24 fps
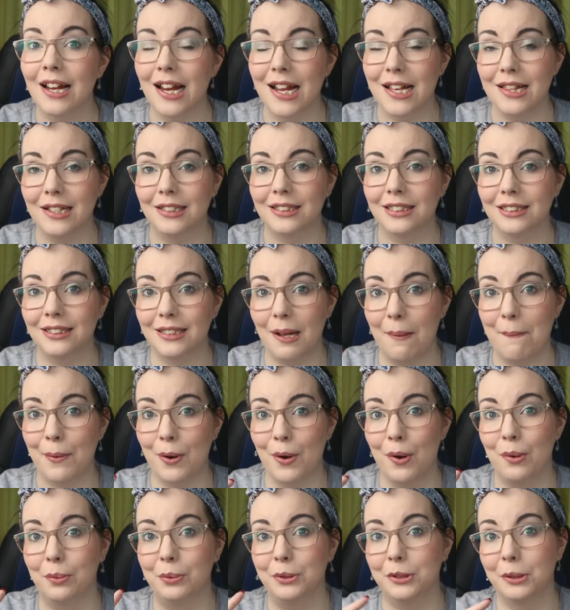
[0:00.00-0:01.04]
in the December
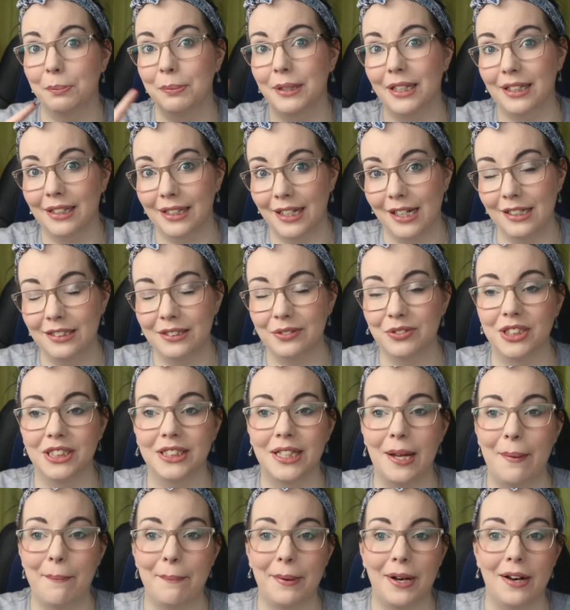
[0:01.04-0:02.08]
haul, which will be at the end of
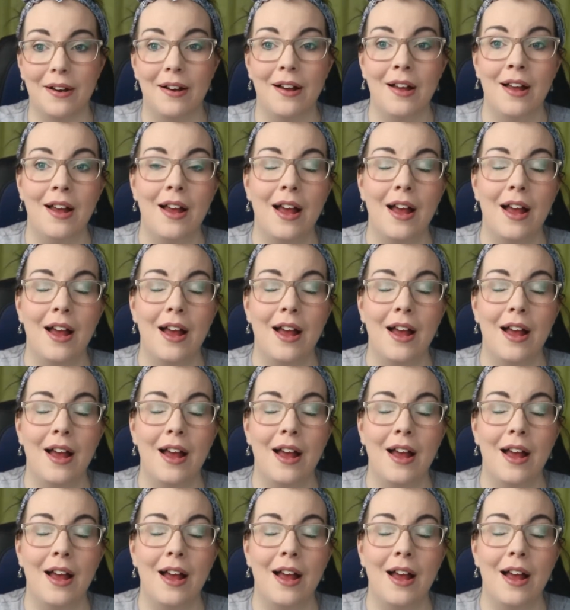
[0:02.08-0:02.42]
December,